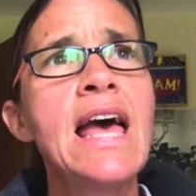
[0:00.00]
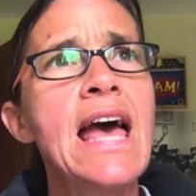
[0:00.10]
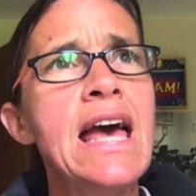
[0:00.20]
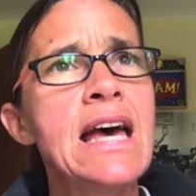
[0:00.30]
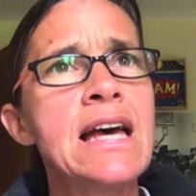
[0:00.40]

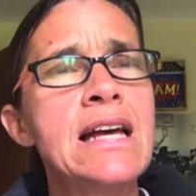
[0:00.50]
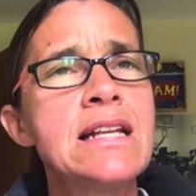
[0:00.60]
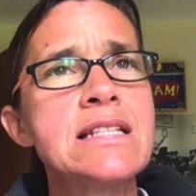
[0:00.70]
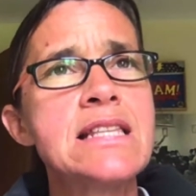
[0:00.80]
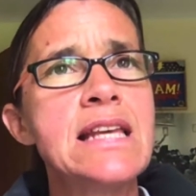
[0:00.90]

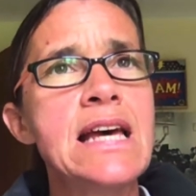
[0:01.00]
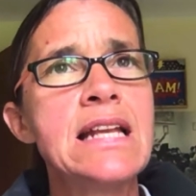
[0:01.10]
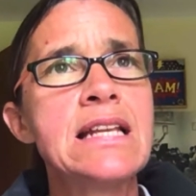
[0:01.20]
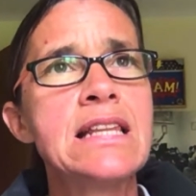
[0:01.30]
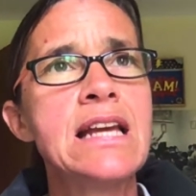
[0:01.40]
And
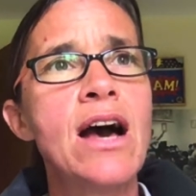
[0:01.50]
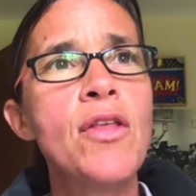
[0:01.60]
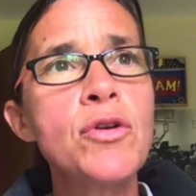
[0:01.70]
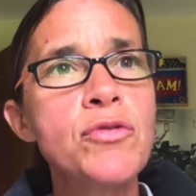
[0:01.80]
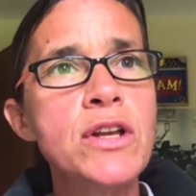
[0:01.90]
then the
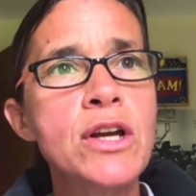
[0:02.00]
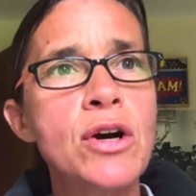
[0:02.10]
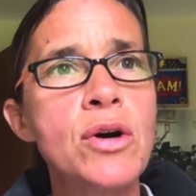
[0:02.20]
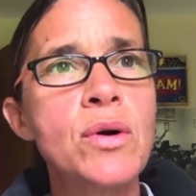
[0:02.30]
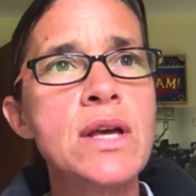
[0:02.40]
other
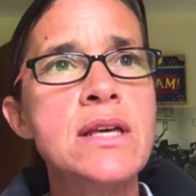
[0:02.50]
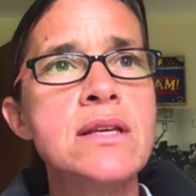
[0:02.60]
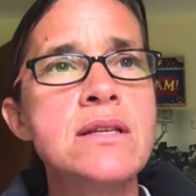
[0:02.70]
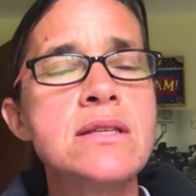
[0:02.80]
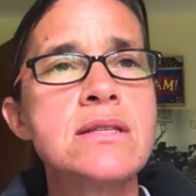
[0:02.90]
video
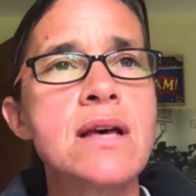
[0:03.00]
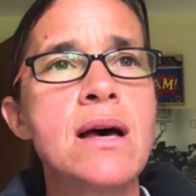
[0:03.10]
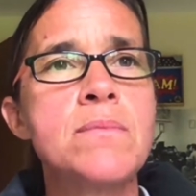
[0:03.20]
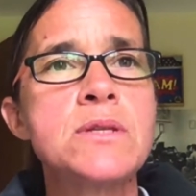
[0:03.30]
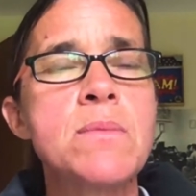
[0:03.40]
is
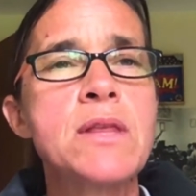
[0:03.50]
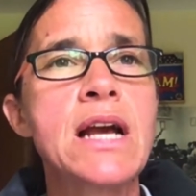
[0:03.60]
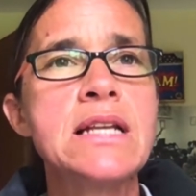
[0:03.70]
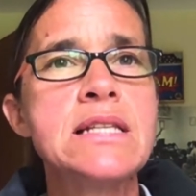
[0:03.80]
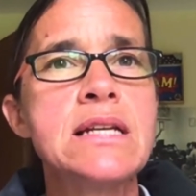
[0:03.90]
something
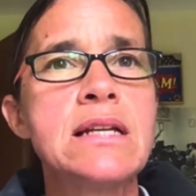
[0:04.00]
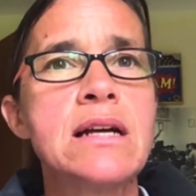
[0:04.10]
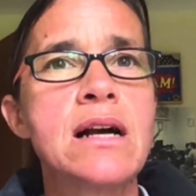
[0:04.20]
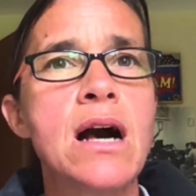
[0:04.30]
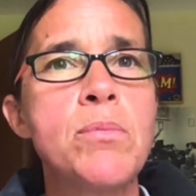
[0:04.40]
I did
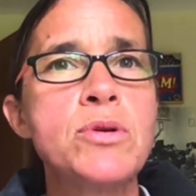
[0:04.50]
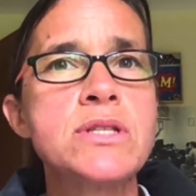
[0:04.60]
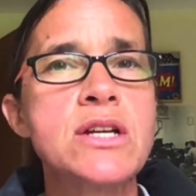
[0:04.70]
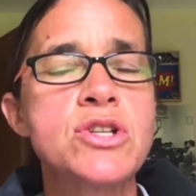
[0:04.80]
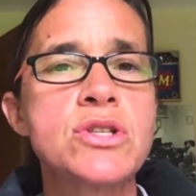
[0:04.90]
a couple
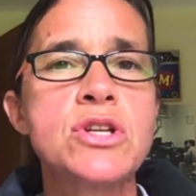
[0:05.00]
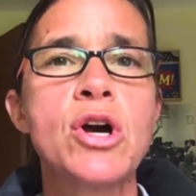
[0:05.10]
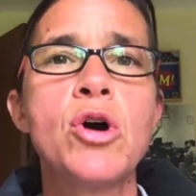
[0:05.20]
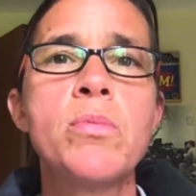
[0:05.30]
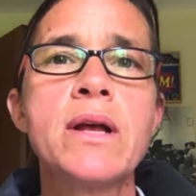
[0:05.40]
sessions
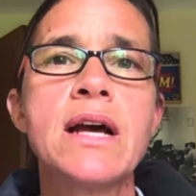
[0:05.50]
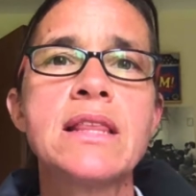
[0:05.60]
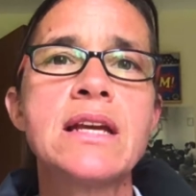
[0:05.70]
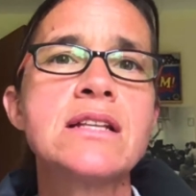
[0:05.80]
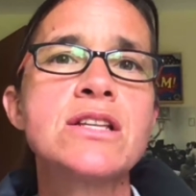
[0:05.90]
ago, but I
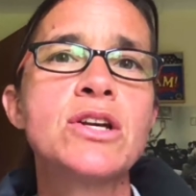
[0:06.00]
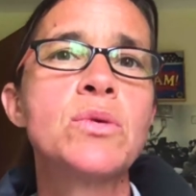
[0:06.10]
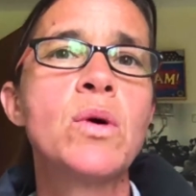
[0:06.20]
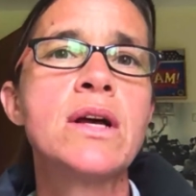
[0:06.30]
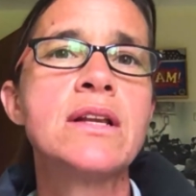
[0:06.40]
think it's a good
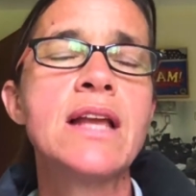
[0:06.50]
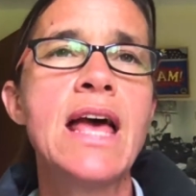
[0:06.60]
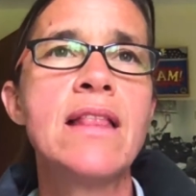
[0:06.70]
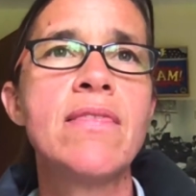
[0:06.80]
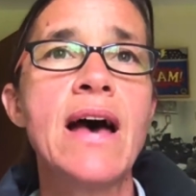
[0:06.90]
one.
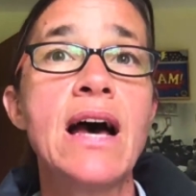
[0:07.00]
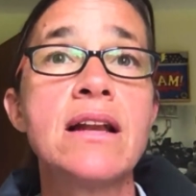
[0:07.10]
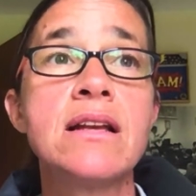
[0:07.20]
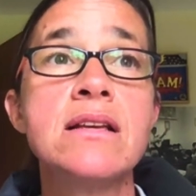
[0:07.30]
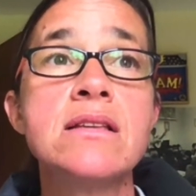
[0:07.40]
And that
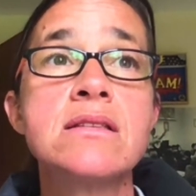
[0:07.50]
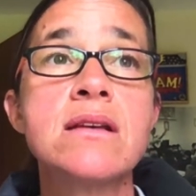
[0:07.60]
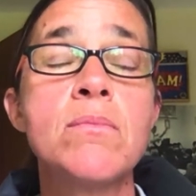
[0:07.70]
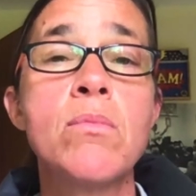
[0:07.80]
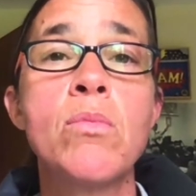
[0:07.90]
is
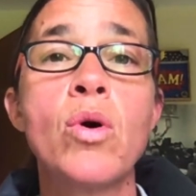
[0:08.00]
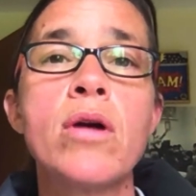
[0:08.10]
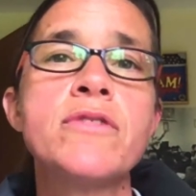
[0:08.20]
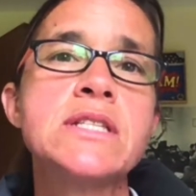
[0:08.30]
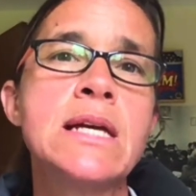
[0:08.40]
more
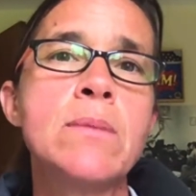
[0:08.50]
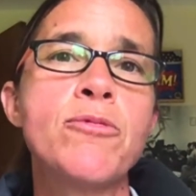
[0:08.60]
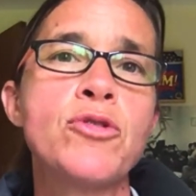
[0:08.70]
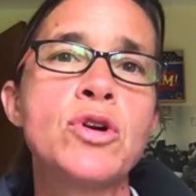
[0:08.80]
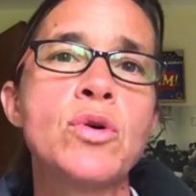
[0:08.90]
of a tip
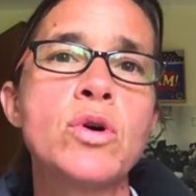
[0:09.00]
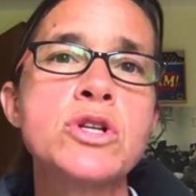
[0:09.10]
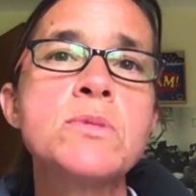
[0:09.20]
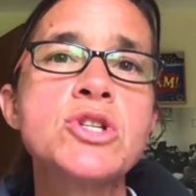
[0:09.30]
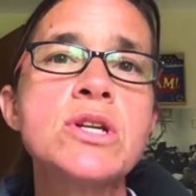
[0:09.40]
for your
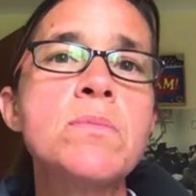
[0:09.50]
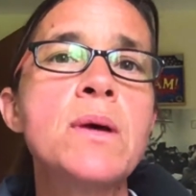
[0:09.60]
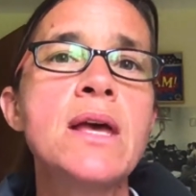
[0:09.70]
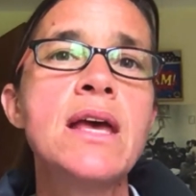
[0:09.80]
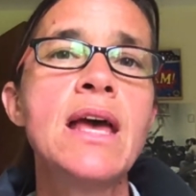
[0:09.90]
horsemanship
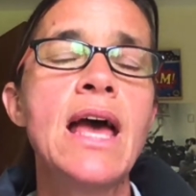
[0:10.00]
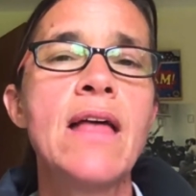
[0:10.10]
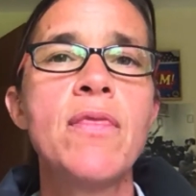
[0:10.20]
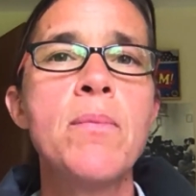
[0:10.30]
and the